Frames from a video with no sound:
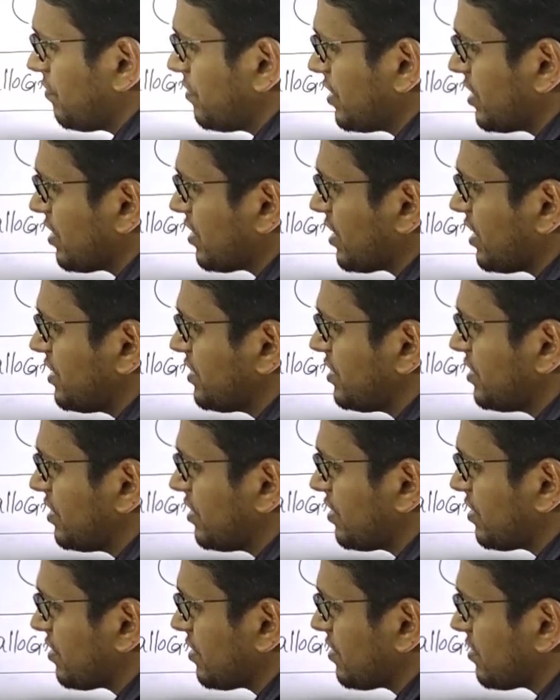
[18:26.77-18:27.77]
we can write
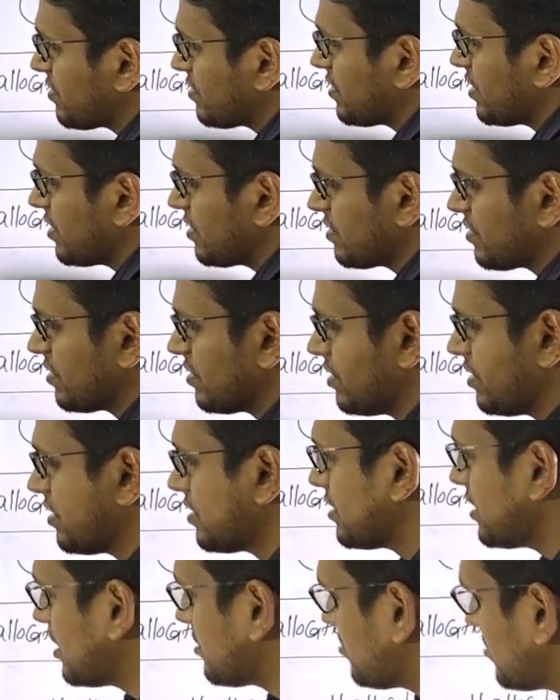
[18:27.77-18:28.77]
here 6,
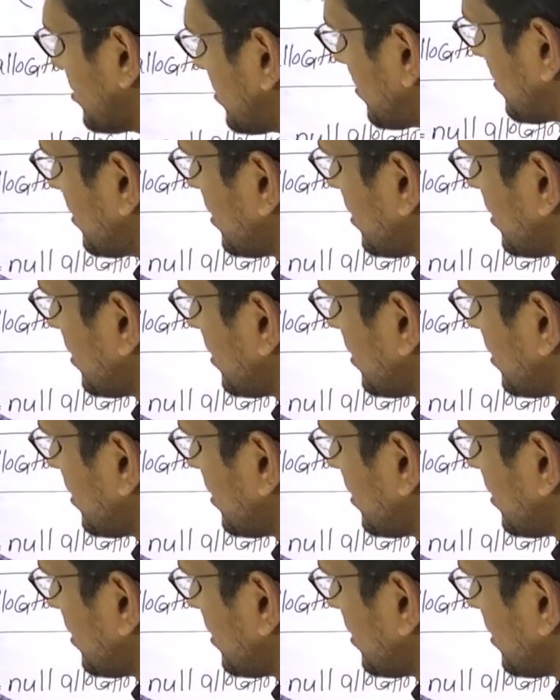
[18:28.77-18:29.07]
that means